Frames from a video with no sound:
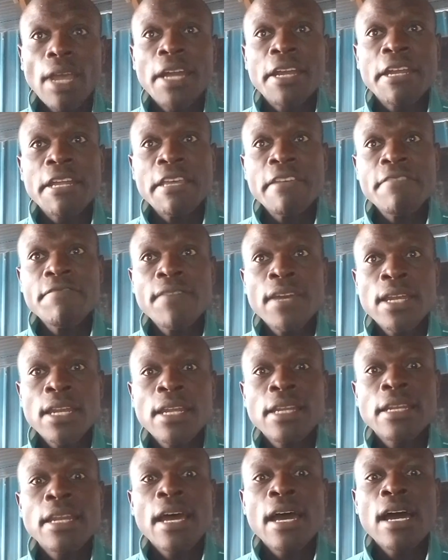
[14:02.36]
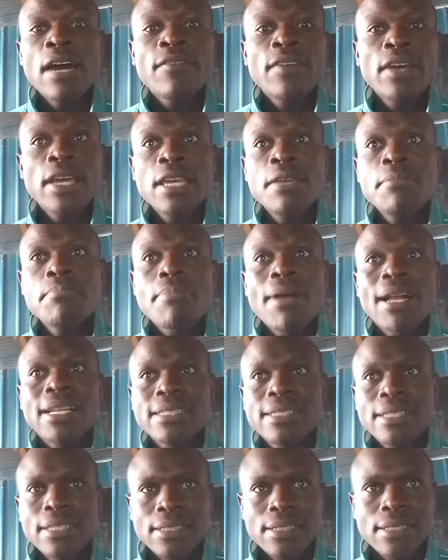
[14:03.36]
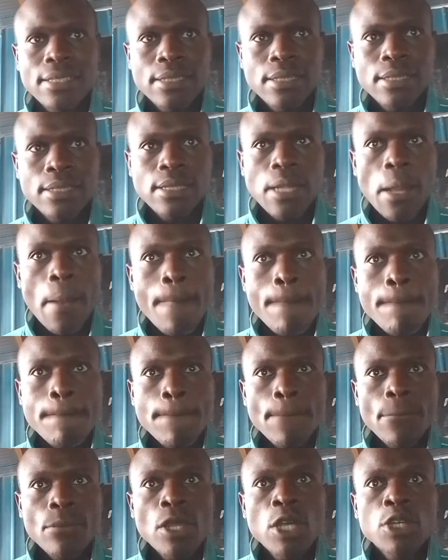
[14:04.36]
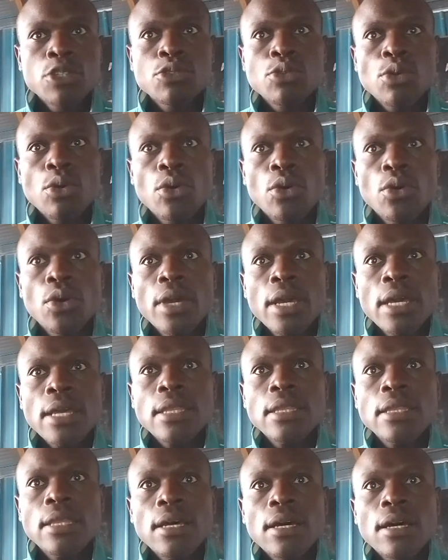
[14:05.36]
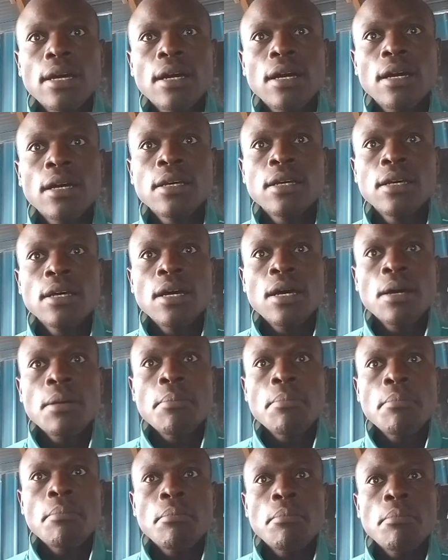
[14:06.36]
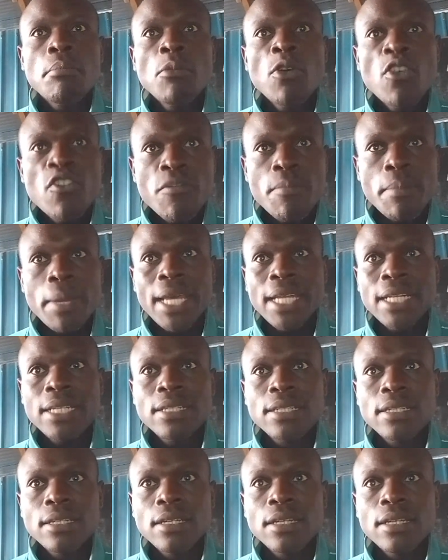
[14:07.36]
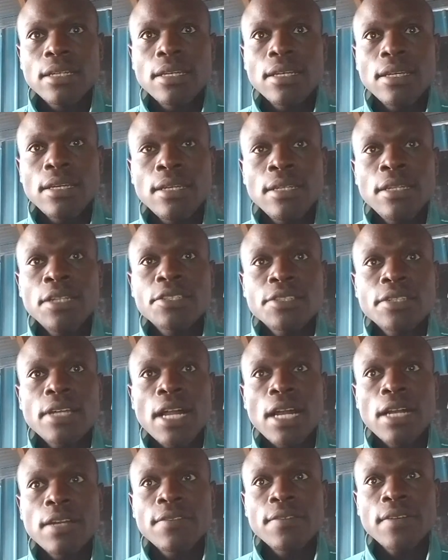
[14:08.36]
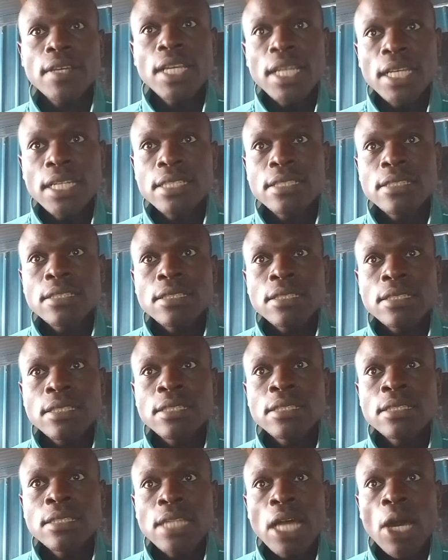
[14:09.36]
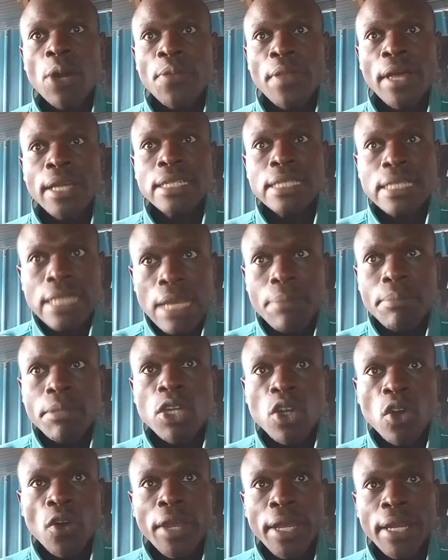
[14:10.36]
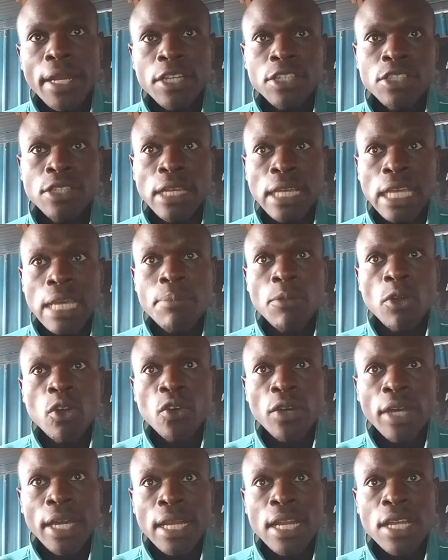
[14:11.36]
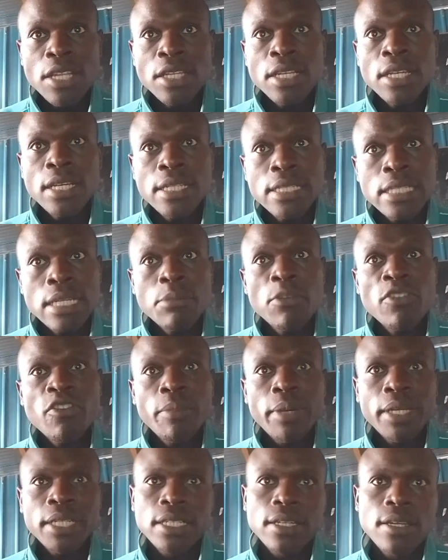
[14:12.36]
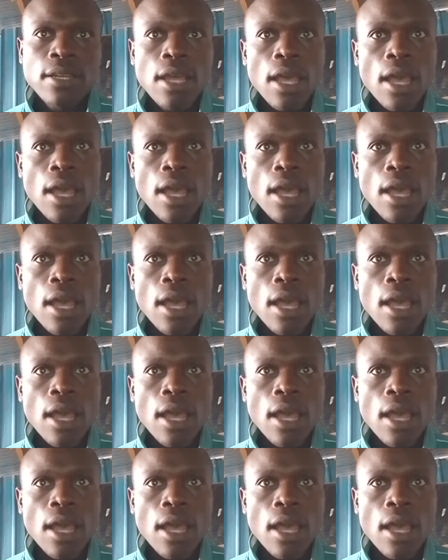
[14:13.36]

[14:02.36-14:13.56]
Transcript: and even nerve impulses. So the movement in itself is now that chemical energy. The chemical energy is the movement,